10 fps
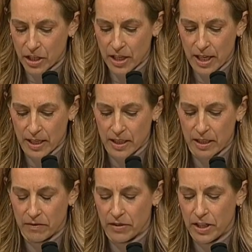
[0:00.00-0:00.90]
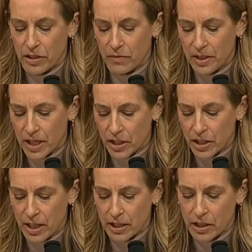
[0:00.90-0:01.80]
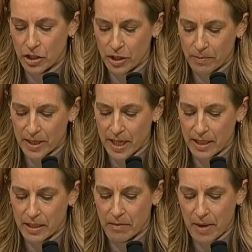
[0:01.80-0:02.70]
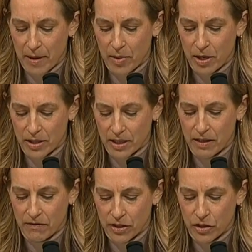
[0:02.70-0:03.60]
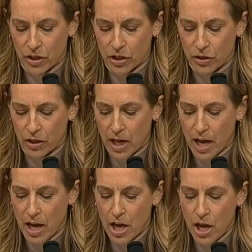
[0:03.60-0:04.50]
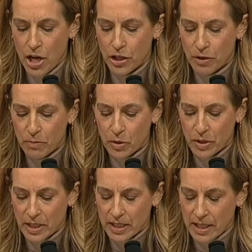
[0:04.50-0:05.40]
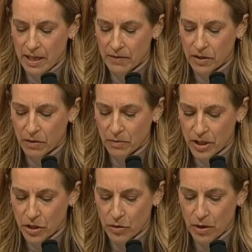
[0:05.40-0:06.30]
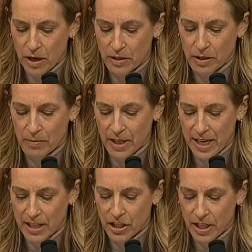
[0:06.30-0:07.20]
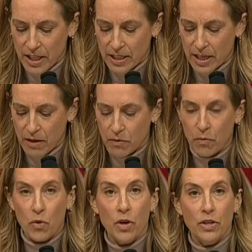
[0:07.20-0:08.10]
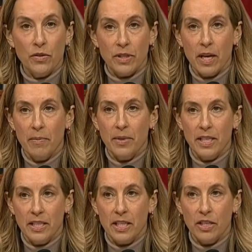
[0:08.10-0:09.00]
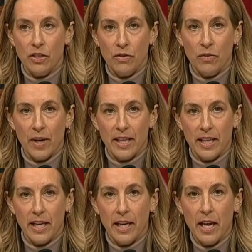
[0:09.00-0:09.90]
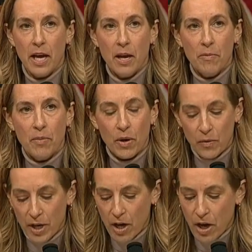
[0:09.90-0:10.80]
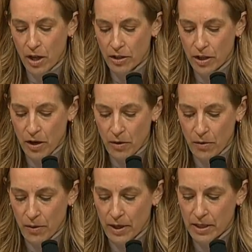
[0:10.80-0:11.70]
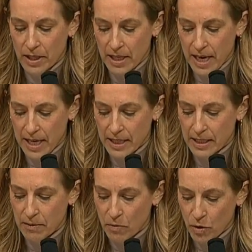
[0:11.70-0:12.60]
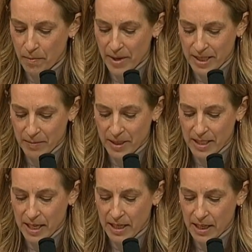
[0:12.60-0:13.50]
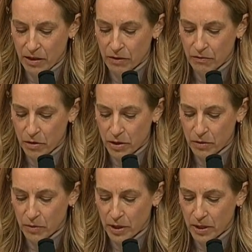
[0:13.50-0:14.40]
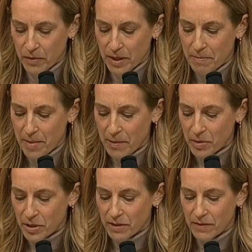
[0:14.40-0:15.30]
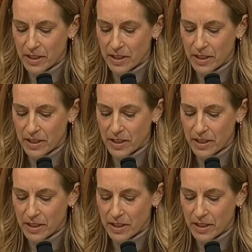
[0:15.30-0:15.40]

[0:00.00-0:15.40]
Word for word: Act, the Inflation Reduction Act, the CHIPS Act, and the Bipartisan Infrastructure Law, to boost incentives to reshore our supply chains and reward those companies that do the right thing. But we all know tonight more must be done, and I look forward to working with the members of this